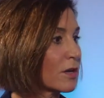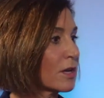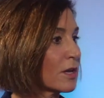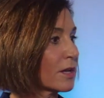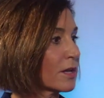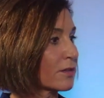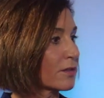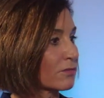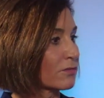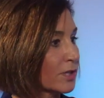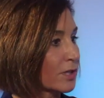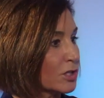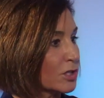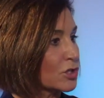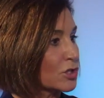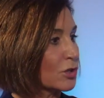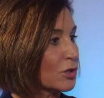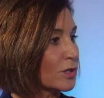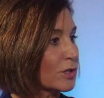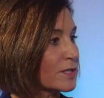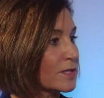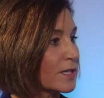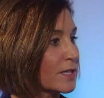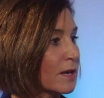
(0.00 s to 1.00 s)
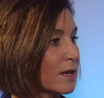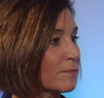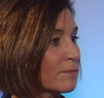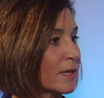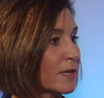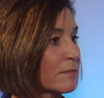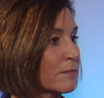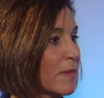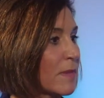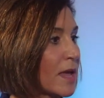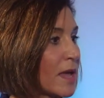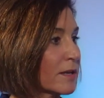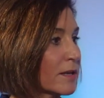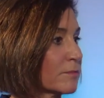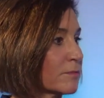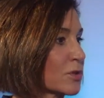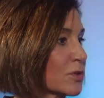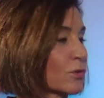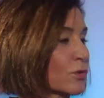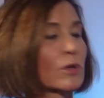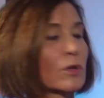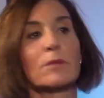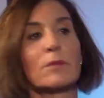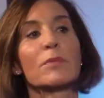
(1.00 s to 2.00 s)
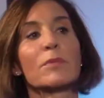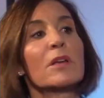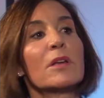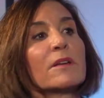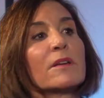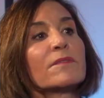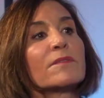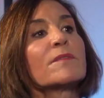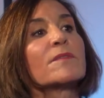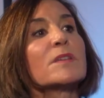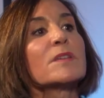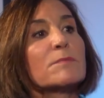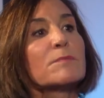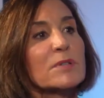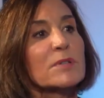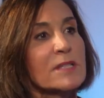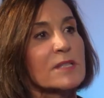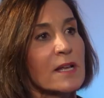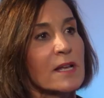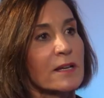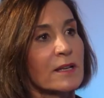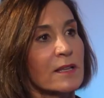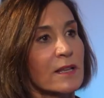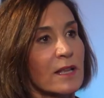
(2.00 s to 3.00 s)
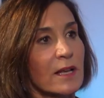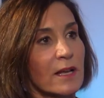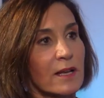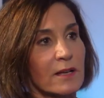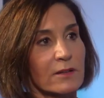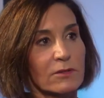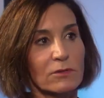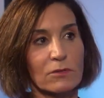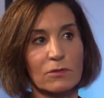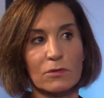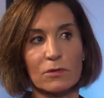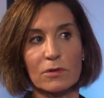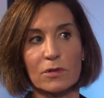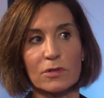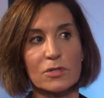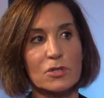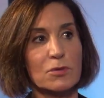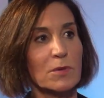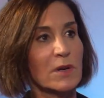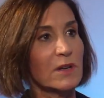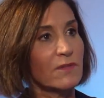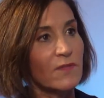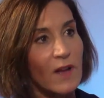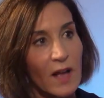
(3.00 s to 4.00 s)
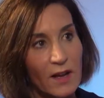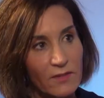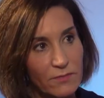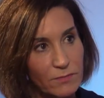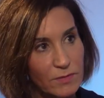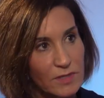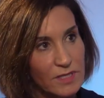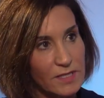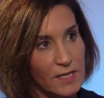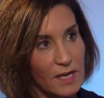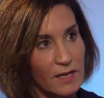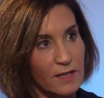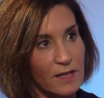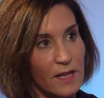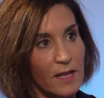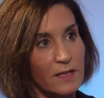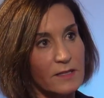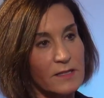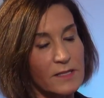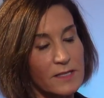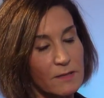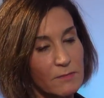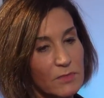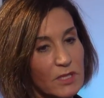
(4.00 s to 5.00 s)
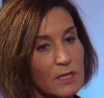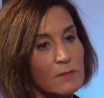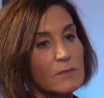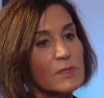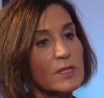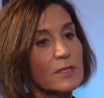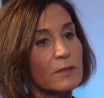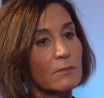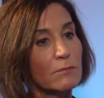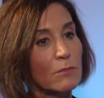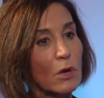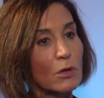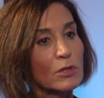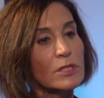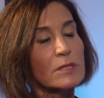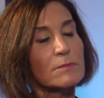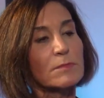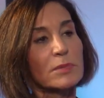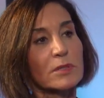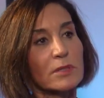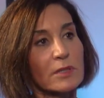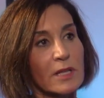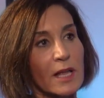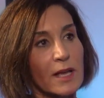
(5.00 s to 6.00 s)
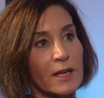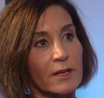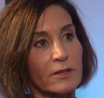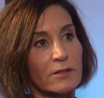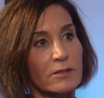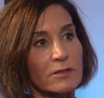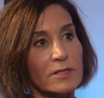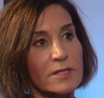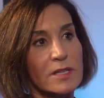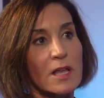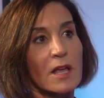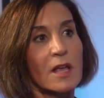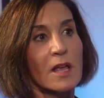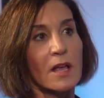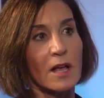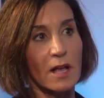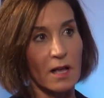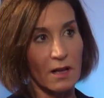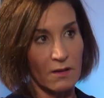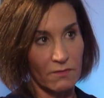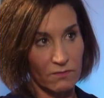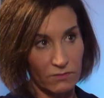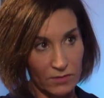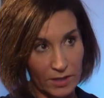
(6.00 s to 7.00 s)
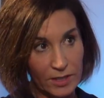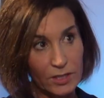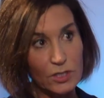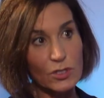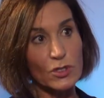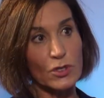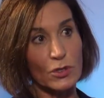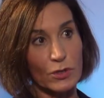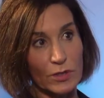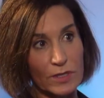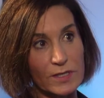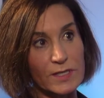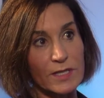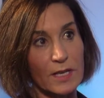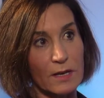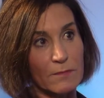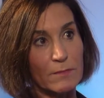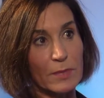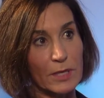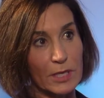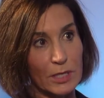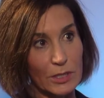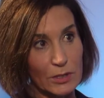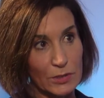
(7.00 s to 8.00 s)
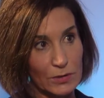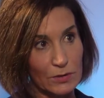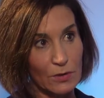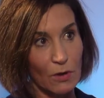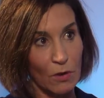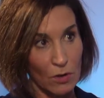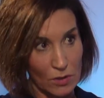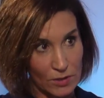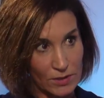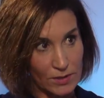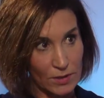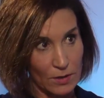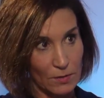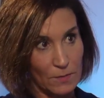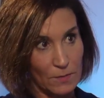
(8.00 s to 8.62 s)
the reinsurance company may absorb 50% of that or 25% of that. And sometimes there are multiple layers of reinsurance companies also.